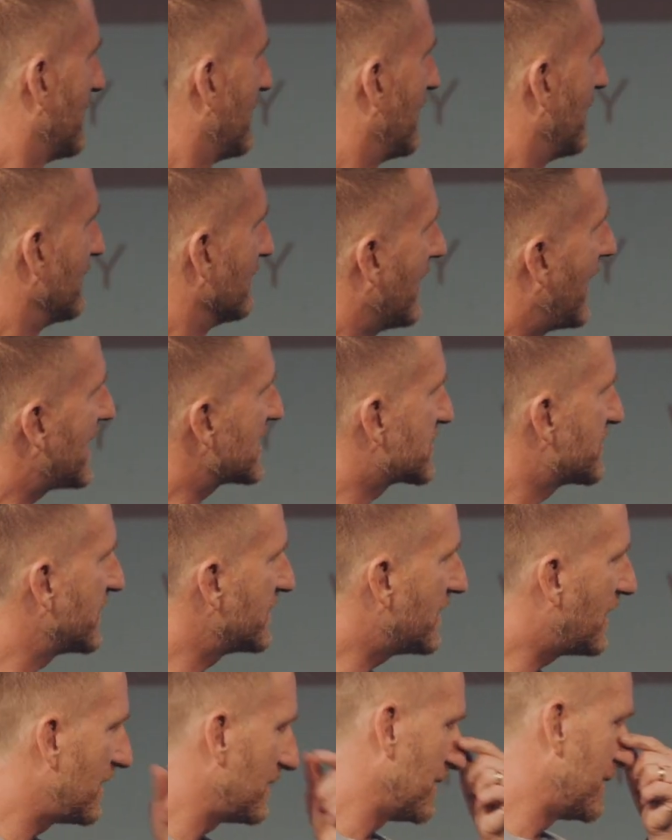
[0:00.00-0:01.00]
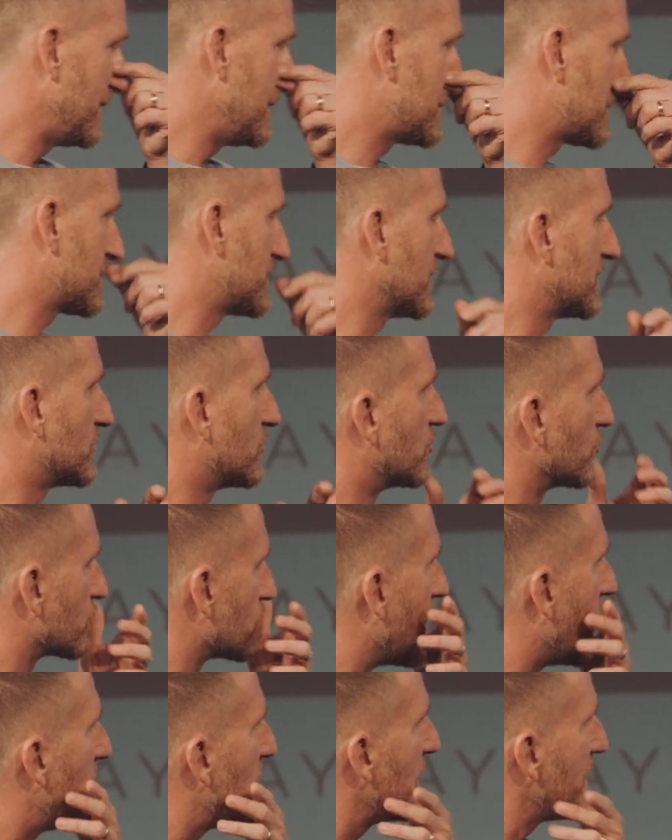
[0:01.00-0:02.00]
And last but not least, to
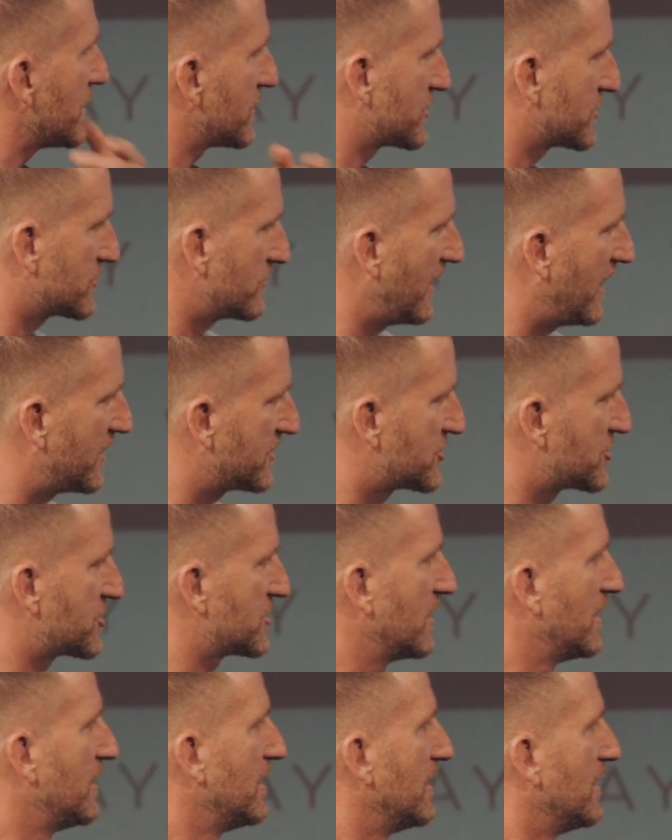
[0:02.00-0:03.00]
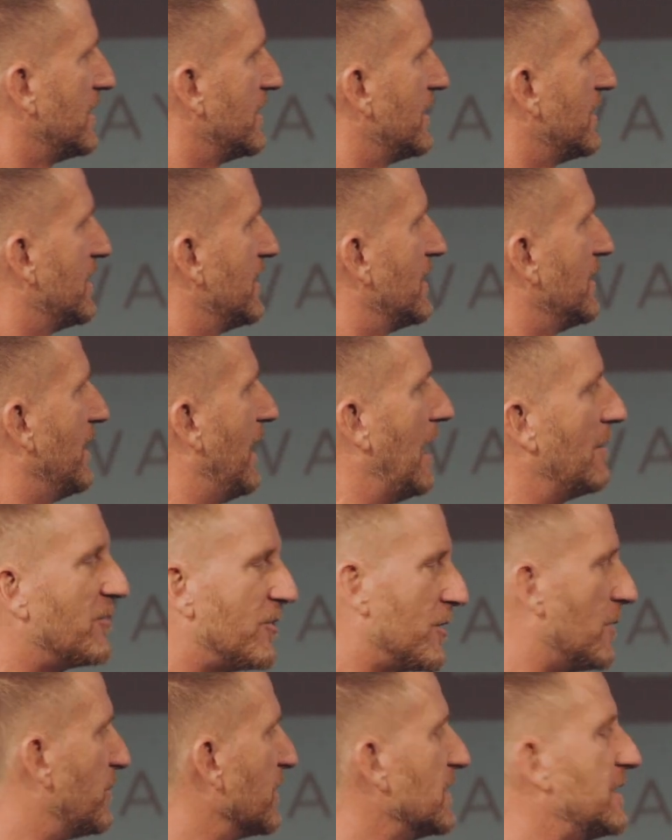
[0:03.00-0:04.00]
grow in the stretch, I'm
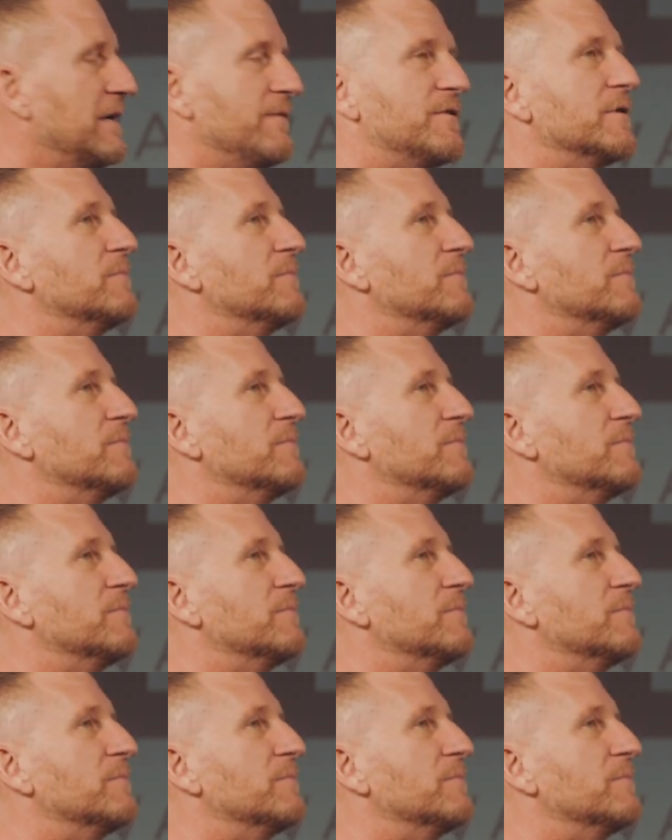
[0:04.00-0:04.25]
going to believe